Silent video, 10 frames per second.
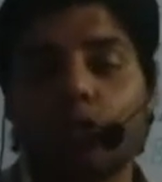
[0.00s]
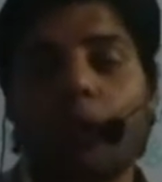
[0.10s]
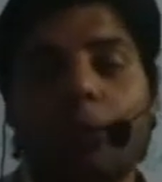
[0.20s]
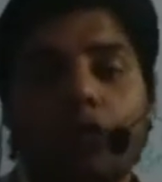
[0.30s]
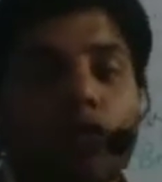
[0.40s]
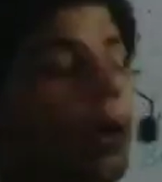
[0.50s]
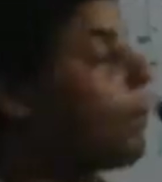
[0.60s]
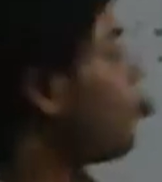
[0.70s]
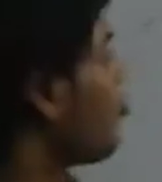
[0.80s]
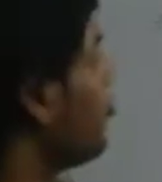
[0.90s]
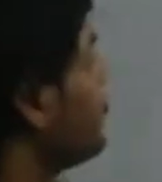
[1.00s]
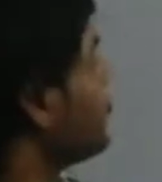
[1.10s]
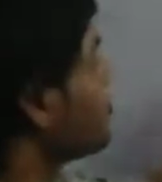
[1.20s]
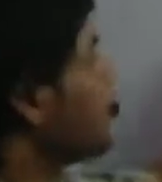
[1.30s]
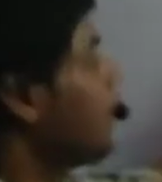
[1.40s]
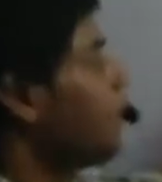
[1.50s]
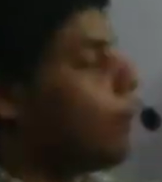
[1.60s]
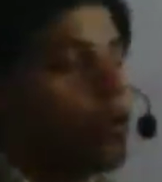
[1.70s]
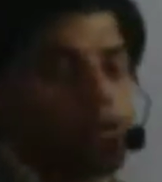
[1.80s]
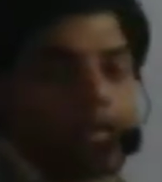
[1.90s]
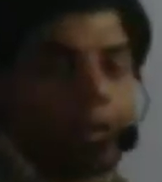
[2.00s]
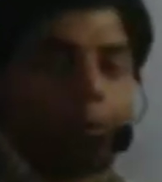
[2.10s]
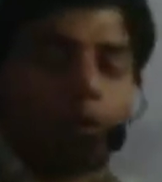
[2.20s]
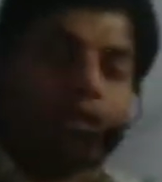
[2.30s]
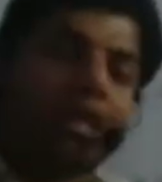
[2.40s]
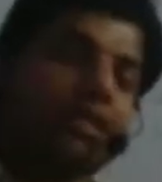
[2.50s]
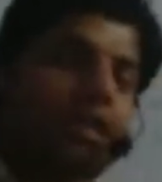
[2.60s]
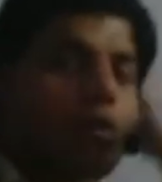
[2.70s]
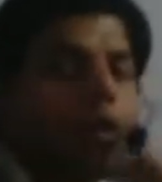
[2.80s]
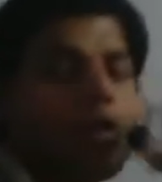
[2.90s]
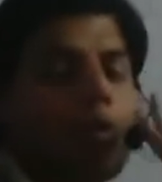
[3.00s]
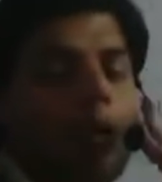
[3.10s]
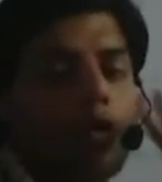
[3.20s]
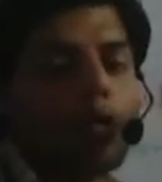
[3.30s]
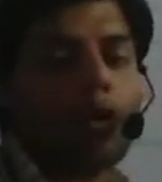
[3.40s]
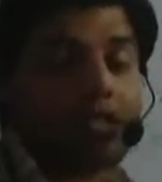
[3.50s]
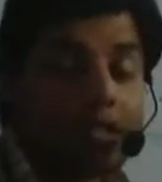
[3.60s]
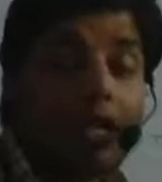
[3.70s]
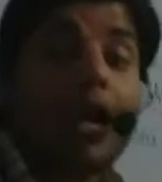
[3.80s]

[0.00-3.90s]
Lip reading: will be formed from this monocyte. Monocyte is converted to macrophages.